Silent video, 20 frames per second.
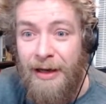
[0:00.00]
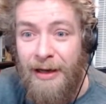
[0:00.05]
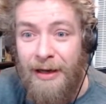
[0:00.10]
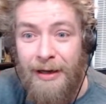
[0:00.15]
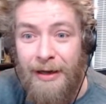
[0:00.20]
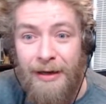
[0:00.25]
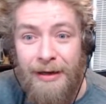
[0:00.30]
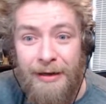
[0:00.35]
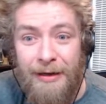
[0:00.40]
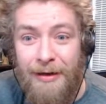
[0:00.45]

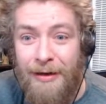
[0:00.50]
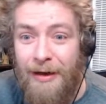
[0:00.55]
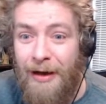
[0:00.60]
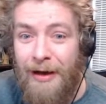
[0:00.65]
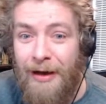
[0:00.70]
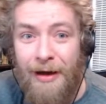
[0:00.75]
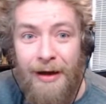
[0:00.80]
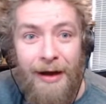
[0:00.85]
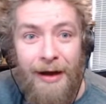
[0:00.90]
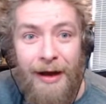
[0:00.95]
And
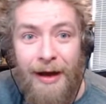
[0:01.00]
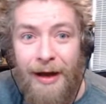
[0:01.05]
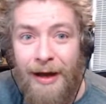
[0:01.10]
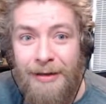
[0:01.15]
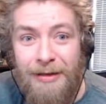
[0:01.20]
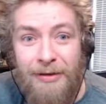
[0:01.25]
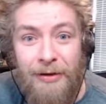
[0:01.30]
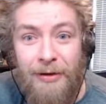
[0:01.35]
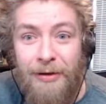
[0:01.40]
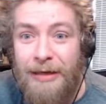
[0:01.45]
I
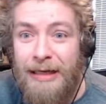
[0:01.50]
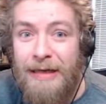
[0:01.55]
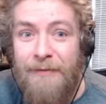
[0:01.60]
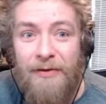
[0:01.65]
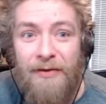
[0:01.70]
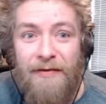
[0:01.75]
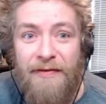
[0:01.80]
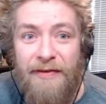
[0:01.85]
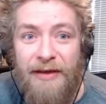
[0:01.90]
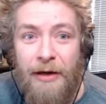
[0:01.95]
can't
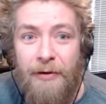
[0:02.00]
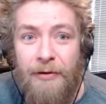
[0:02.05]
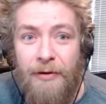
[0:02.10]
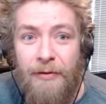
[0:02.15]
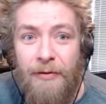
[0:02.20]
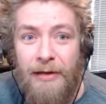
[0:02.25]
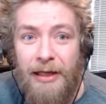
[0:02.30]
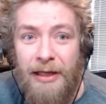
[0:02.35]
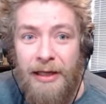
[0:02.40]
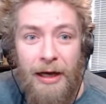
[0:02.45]
even sell you
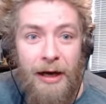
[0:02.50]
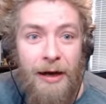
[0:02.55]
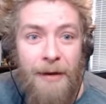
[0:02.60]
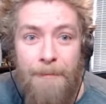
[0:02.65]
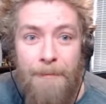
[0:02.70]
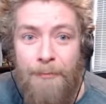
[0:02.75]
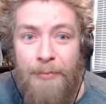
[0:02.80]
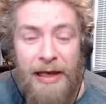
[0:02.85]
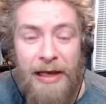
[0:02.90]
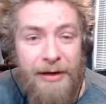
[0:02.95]
like I'm
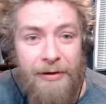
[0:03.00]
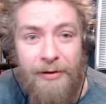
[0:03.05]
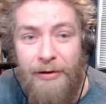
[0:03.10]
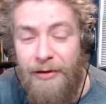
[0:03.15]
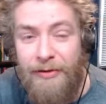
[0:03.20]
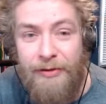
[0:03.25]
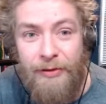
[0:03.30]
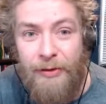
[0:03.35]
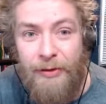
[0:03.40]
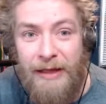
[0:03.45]
better
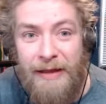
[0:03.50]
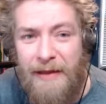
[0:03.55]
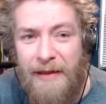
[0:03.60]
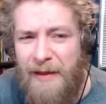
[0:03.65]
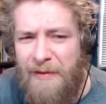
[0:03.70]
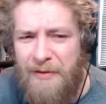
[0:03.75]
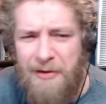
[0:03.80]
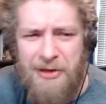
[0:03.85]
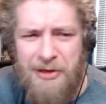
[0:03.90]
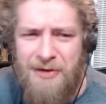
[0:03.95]
at doing
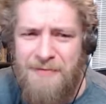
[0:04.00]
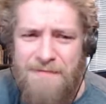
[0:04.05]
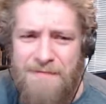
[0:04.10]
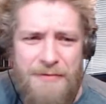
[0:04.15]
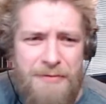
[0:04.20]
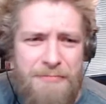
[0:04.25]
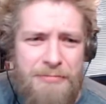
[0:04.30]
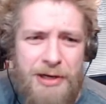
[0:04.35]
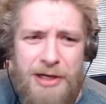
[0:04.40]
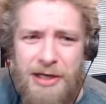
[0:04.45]
that than
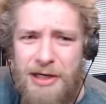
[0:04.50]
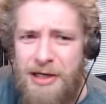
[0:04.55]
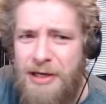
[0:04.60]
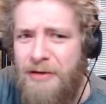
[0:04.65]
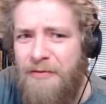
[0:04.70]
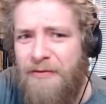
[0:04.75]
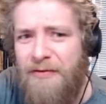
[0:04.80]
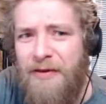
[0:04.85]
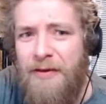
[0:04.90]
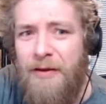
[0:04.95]
everybody
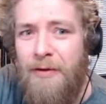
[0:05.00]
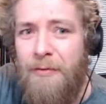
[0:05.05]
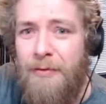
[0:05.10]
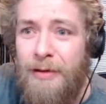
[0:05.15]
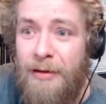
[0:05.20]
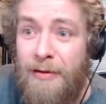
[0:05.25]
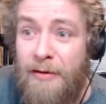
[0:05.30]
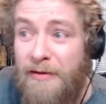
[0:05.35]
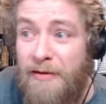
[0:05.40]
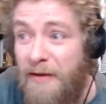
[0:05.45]
else in the
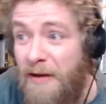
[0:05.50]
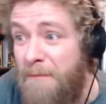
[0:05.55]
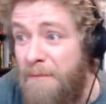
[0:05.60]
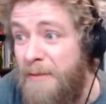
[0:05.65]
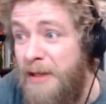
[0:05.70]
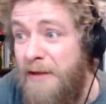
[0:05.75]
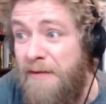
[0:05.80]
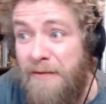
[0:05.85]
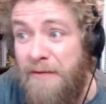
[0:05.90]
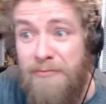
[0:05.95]
world, because I've
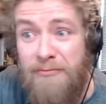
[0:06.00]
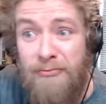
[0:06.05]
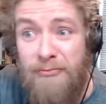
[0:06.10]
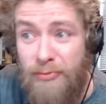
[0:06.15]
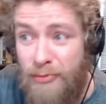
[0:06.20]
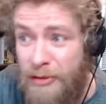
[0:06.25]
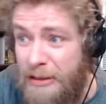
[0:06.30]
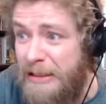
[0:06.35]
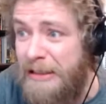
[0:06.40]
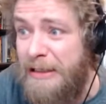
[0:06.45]
met some
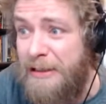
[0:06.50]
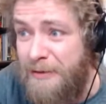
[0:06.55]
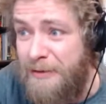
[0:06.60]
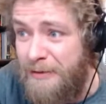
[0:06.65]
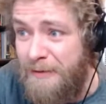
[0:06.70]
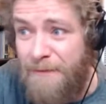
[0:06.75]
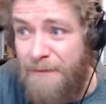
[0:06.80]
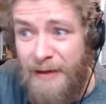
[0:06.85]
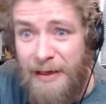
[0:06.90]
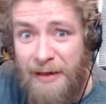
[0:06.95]
really
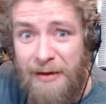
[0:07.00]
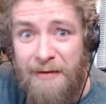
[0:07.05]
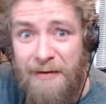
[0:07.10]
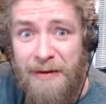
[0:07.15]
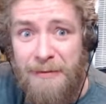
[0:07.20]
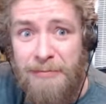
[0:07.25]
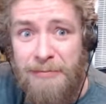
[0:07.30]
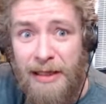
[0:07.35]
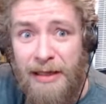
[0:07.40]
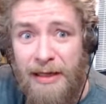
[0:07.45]
good fantasy
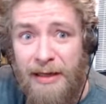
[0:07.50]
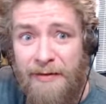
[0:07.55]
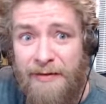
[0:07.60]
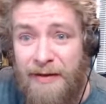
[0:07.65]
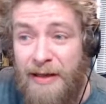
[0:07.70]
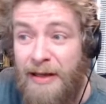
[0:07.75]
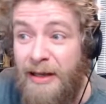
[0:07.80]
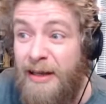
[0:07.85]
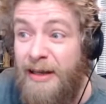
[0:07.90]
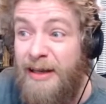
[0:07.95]
players
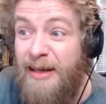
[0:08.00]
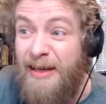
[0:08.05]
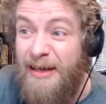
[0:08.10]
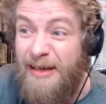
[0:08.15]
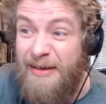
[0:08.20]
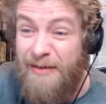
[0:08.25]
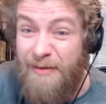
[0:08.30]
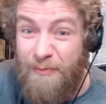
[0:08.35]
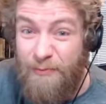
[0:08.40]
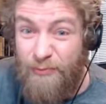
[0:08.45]

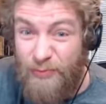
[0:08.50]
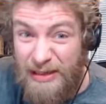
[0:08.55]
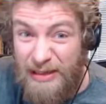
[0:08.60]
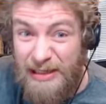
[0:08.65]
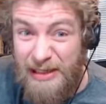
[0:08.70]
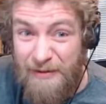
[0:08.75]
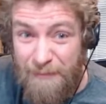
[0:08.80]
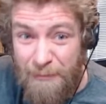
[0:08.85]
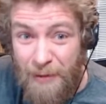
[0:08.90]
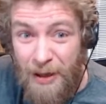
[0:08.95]
and some
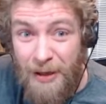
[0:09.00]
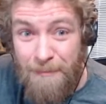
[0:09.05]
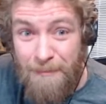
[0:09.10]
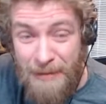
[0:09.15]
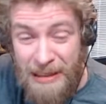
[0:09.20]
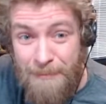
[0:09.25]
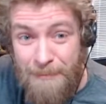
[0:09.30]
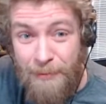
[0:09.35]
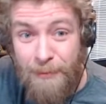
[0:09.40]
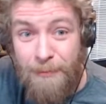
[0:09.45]
really smart
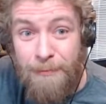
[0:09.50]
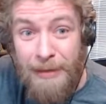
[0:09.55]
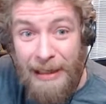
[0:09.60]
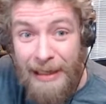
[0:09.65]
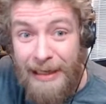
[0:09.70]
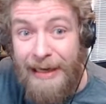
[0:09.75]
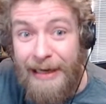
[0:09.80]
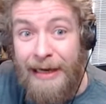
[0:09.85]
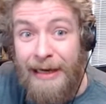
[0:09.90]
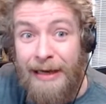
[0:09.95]
people
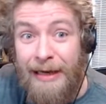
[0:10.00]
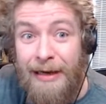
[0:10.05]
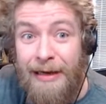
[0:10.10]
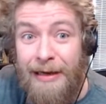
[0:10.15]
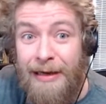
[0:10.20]
playing.